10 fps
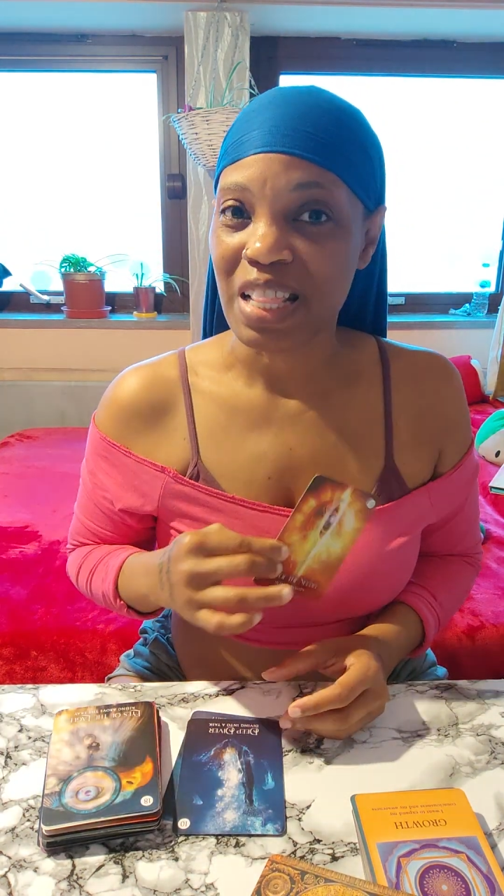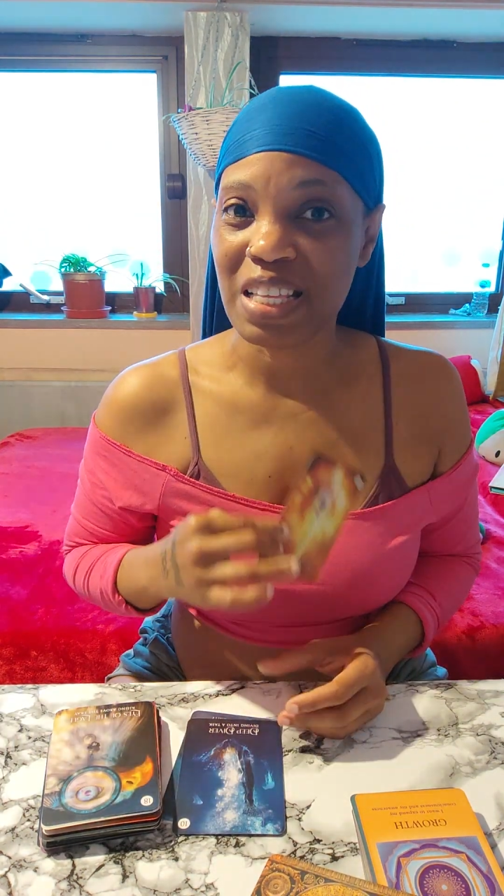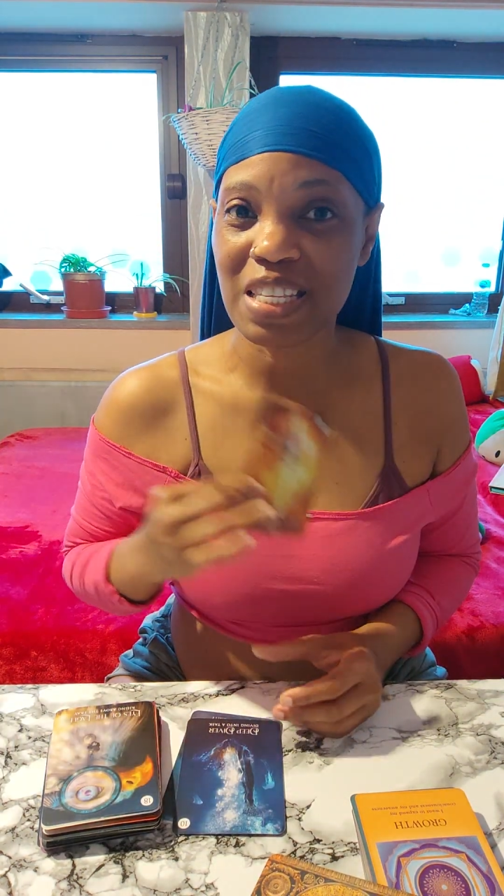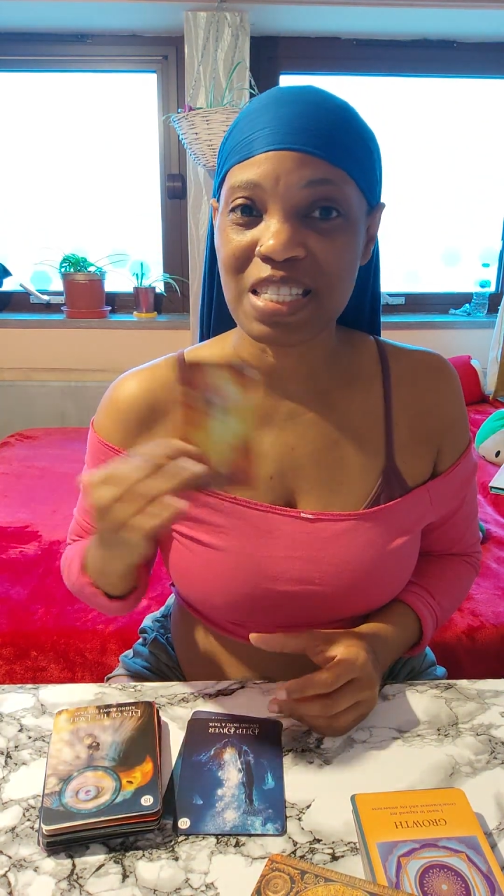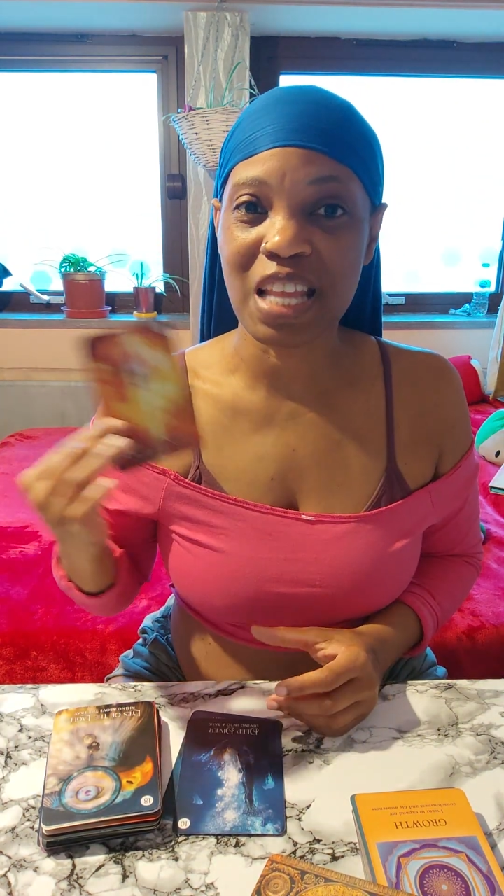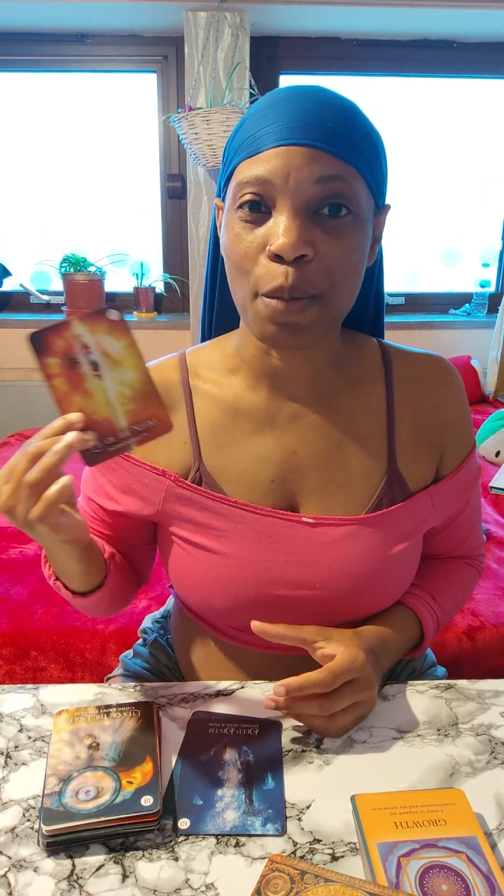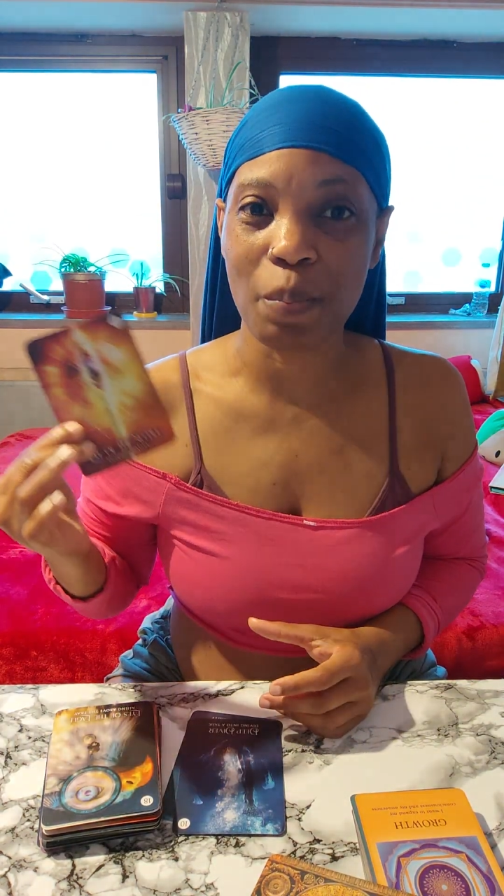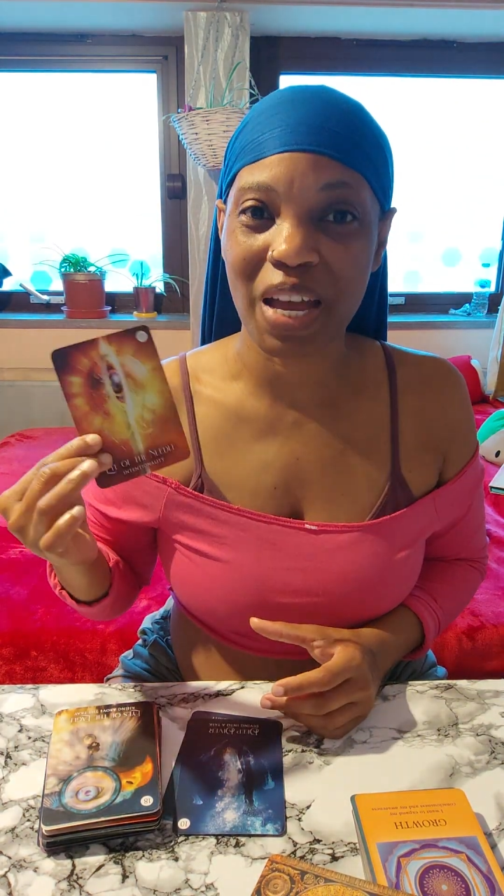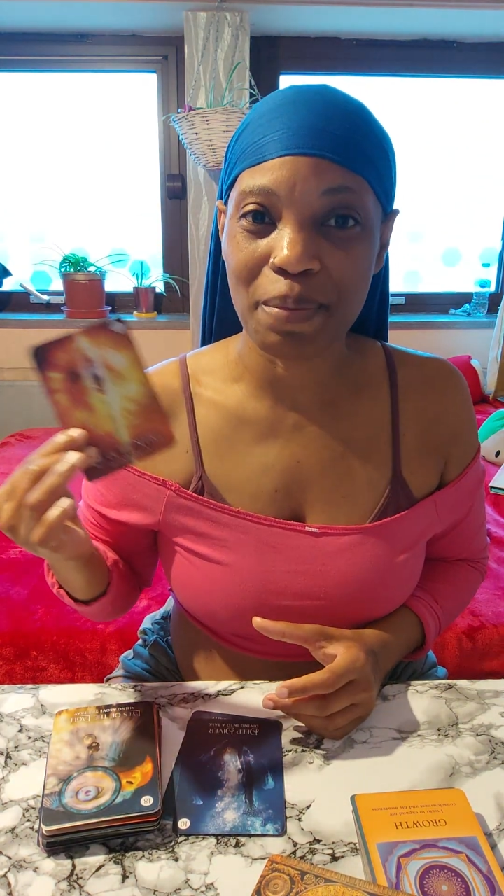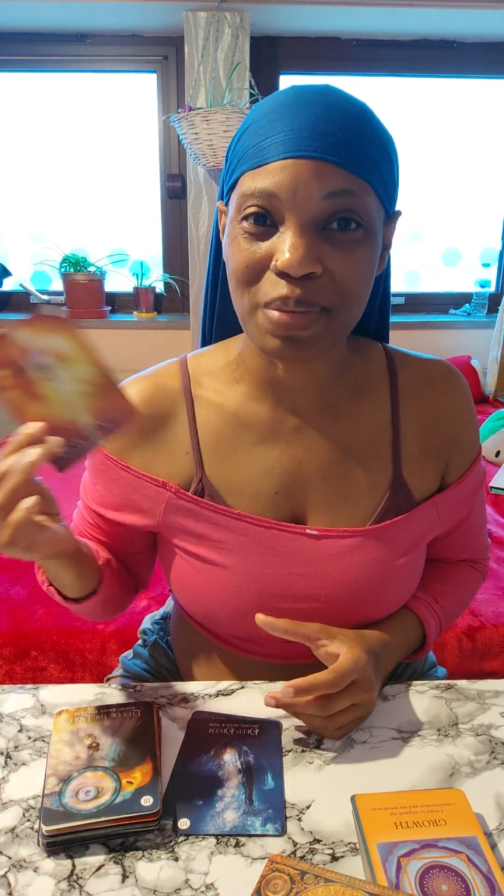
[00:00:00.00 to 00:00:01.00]
This is
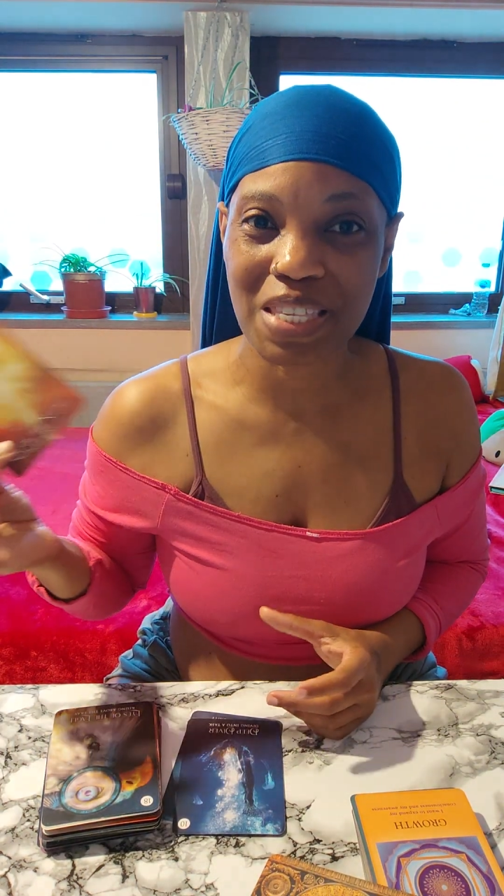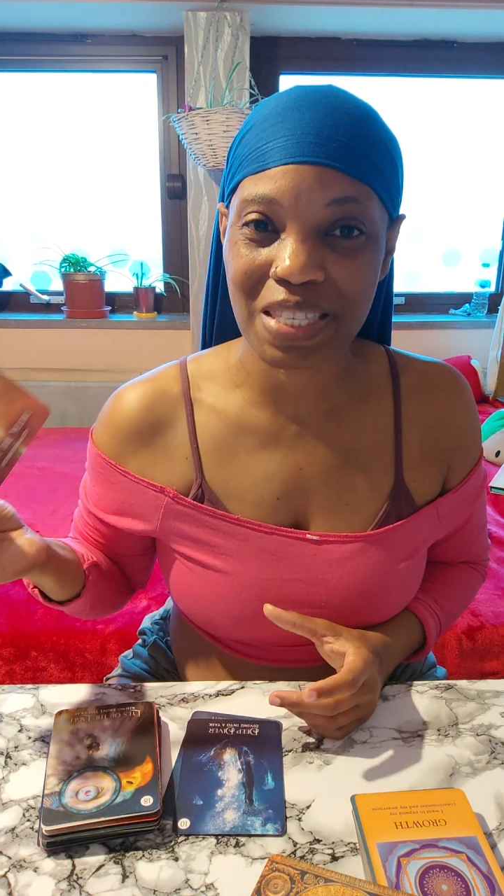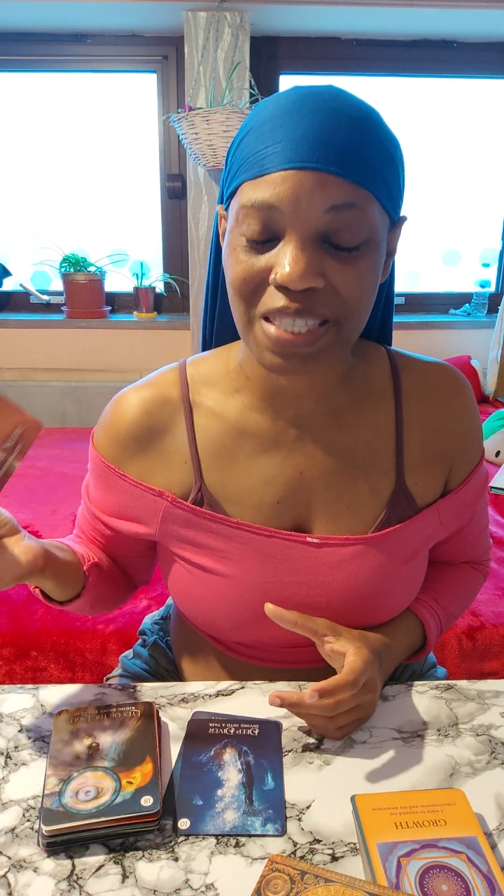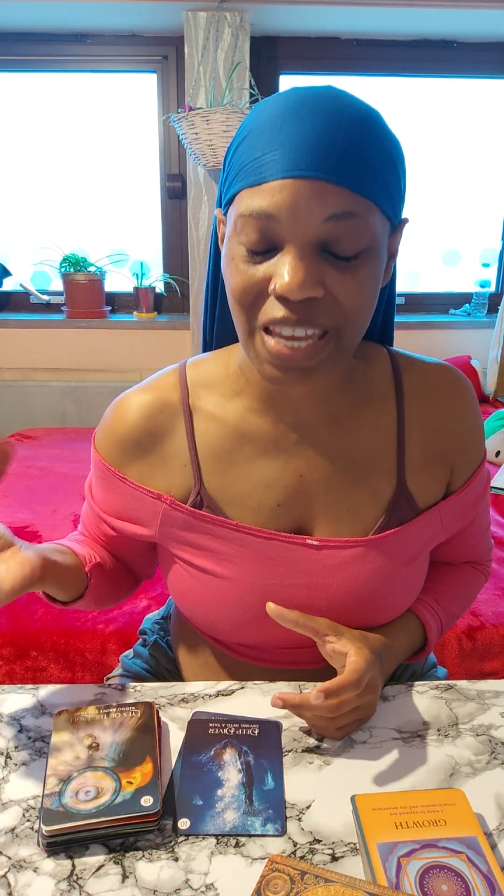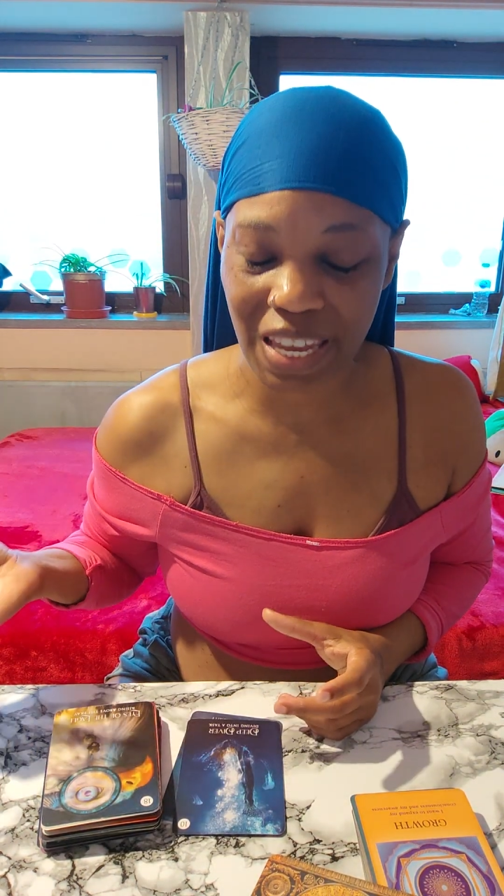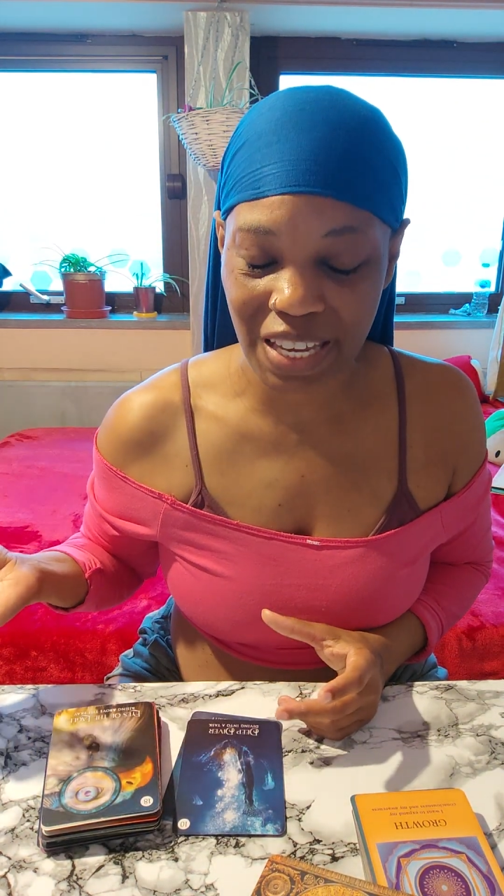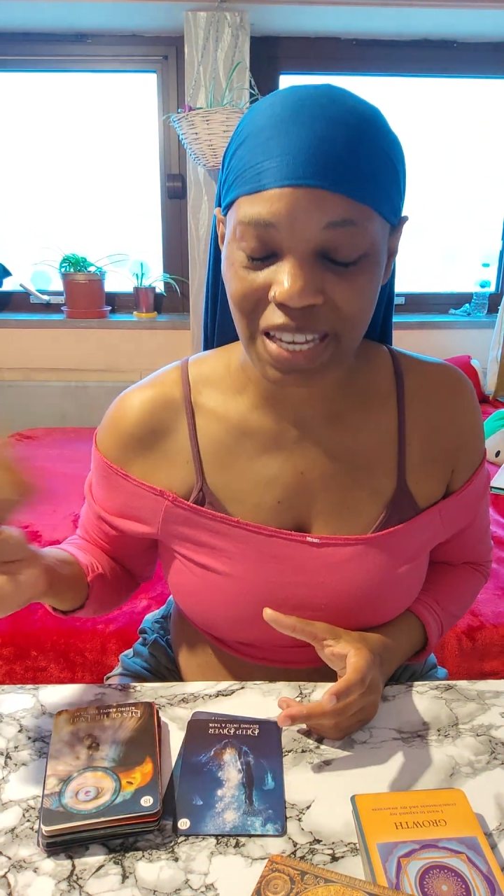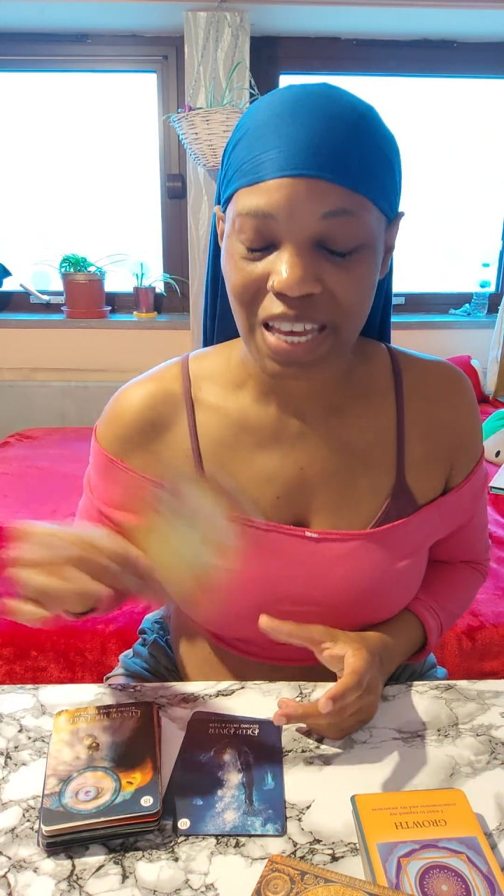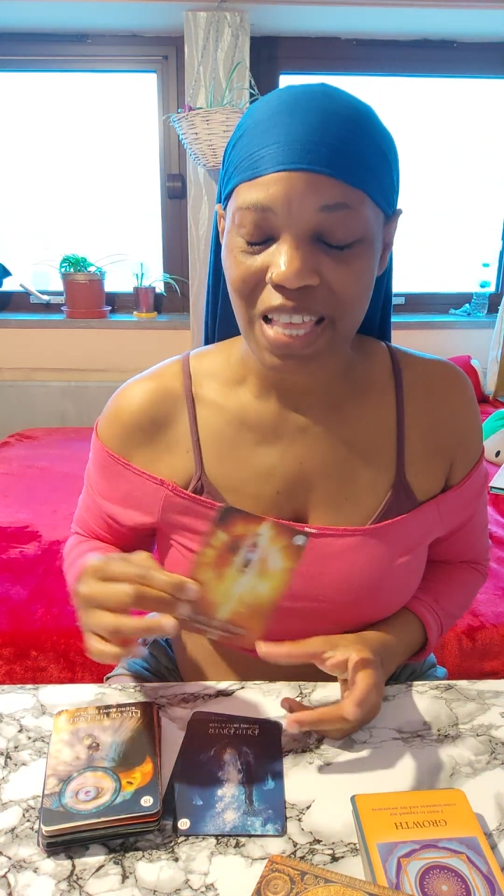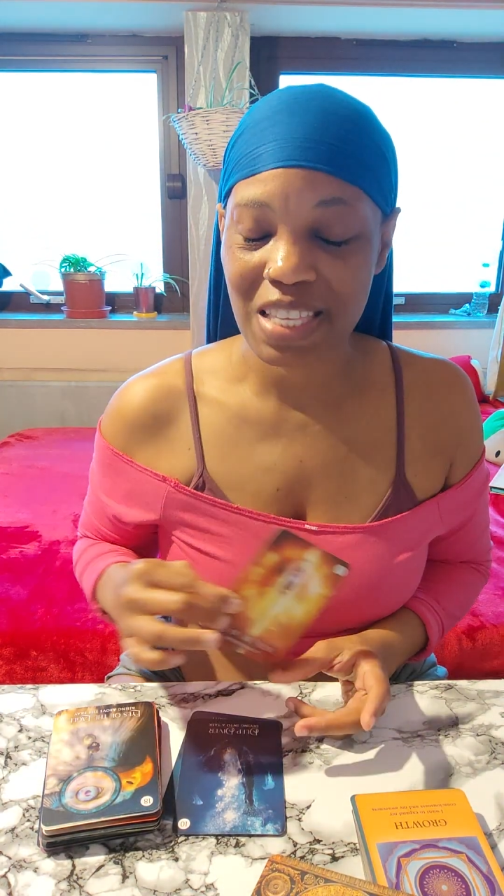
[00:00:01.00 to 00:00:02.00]
not by mistake.